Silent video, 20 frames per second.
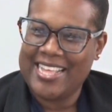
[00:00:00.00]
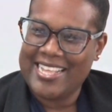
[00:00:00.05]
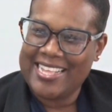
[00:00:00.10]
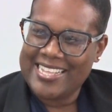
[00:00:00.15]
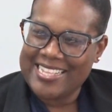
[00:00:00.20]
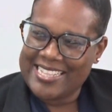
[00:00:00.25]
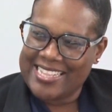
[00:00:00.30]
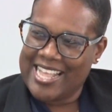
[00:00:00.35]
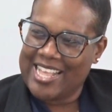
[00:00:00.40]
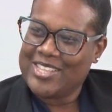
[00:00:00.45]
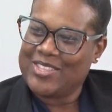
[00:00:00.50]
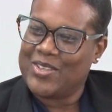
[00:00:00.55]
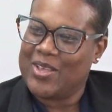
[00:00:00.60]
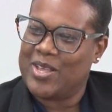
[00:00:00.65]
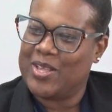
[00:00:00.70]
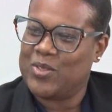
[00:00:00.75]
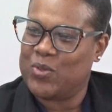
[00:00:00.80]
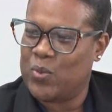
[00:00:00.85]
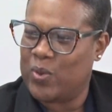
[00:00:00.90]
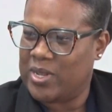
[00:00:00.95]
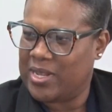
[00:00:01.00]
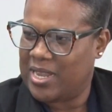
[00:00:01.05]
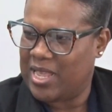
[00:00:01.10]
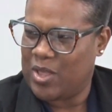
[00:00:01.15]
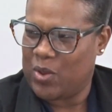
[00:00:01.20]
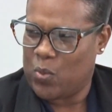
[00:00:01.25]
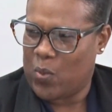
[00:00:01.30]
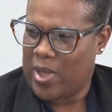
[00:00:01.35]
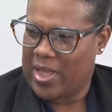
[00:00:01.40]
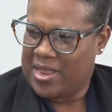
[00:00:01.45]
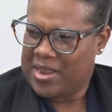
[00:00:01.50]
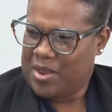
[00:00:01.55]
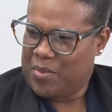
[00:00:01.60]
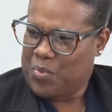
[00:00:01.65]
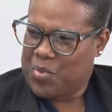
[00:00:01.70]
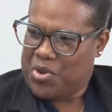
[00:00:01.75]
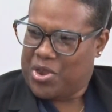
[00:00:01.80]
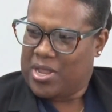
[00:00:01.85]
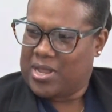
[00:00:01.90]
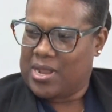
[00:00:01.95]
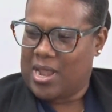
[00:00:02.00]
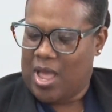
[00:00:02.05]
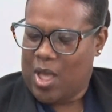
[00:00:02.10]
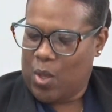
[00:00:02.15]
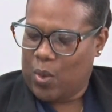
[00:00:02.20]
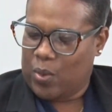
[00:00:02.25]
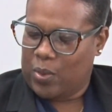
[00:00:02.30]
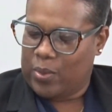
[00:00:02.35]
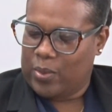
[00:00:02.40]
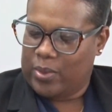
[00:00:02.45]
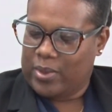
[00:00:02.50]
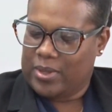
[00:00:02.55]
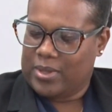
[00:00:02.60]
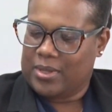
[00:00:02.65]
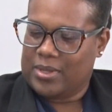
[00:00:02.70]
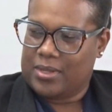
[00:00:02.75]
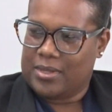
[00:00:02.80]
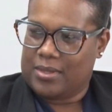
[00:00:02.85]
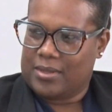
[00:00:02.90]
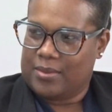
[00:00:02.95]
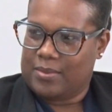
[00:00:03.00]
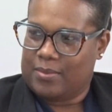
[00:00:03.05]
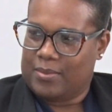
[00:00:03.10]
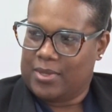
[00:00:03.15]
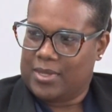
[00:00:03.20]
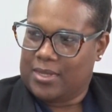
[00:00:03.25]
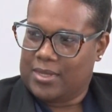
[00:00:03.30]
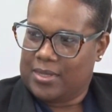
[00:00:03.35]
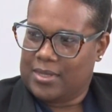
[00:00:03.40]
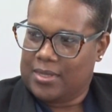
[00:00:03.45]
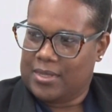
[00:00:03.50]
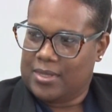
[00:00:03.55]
The Education Sector Plan is expected to harness modern tools